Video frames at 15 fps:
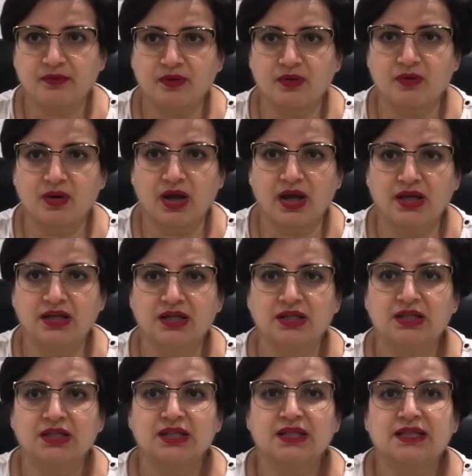Okay,
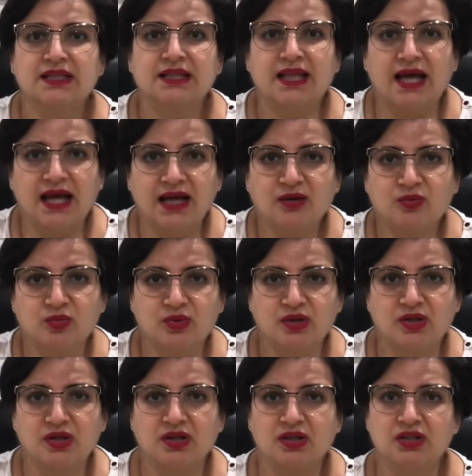that
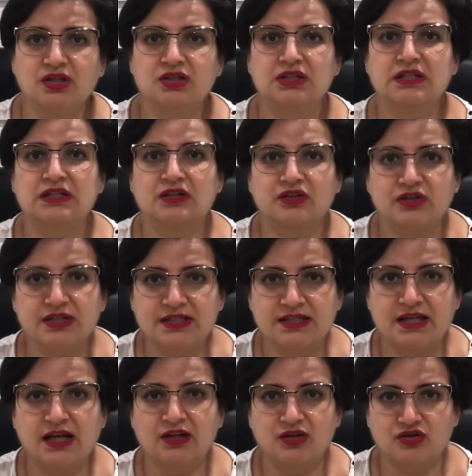will decrease
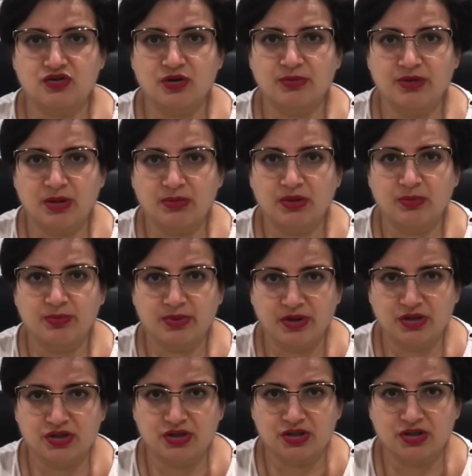that intra-abdominal
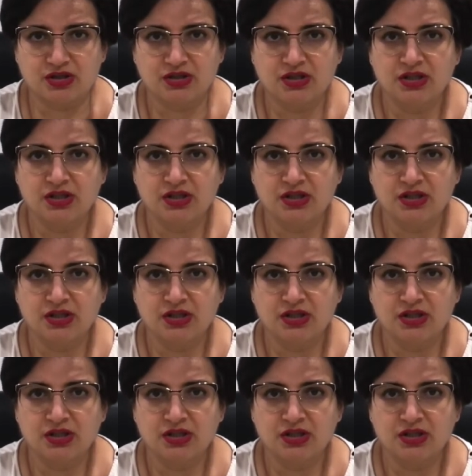pressure.